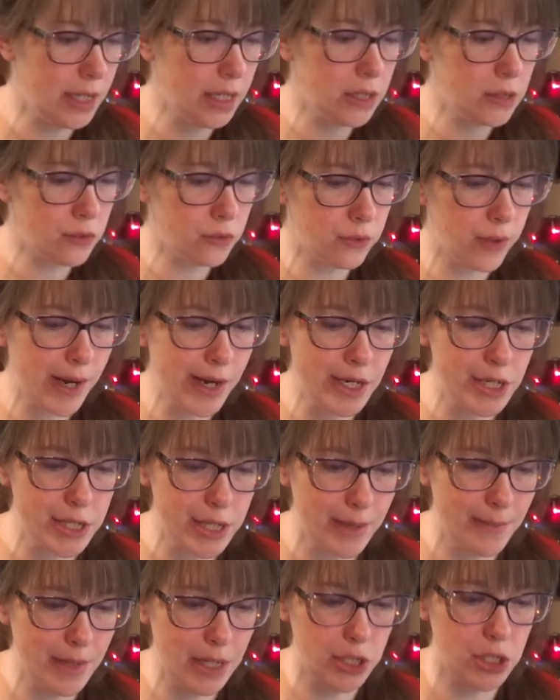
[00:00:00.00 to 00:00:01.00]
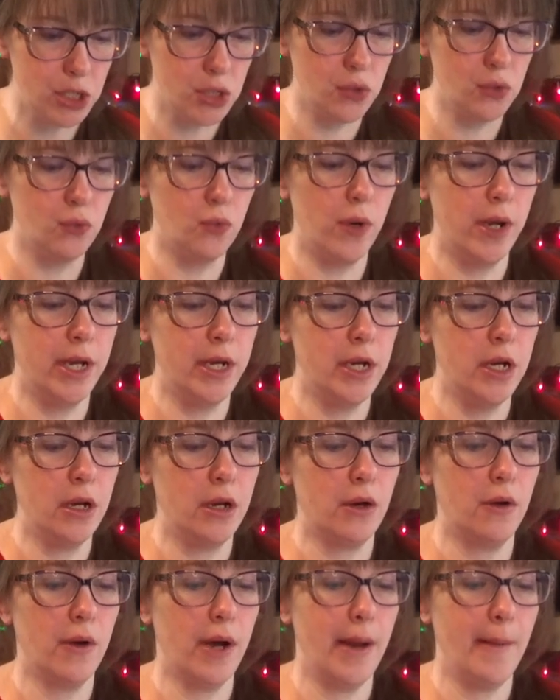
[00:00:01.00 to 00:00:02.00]
need to arrange them into
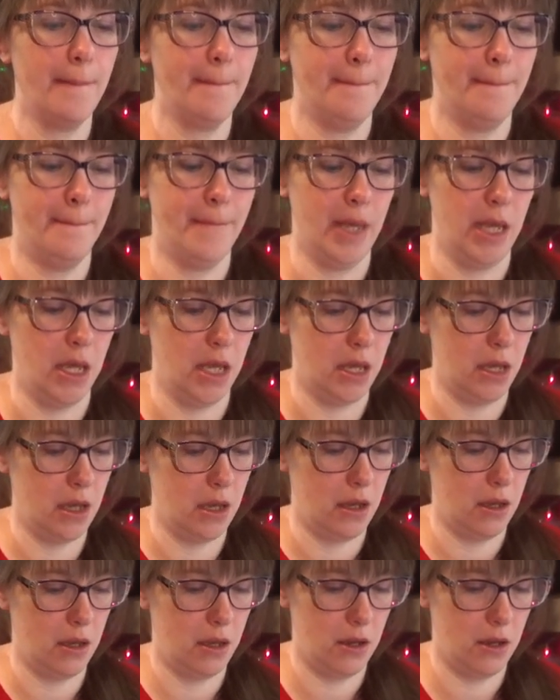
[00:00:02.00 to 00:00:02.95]
one great big